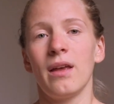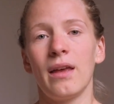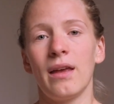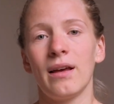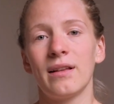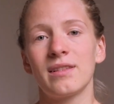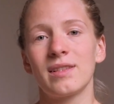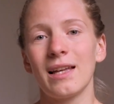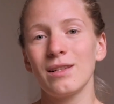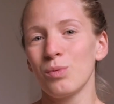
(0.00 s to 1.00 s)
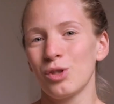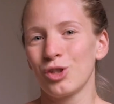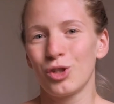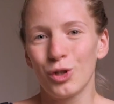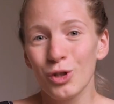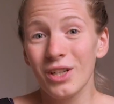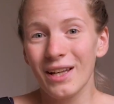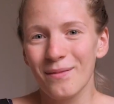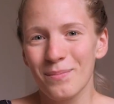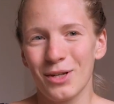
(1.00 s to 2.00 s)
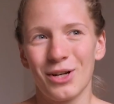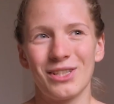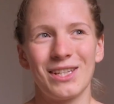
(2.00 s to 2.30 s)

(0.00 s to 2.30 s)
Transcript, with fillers: And that was good because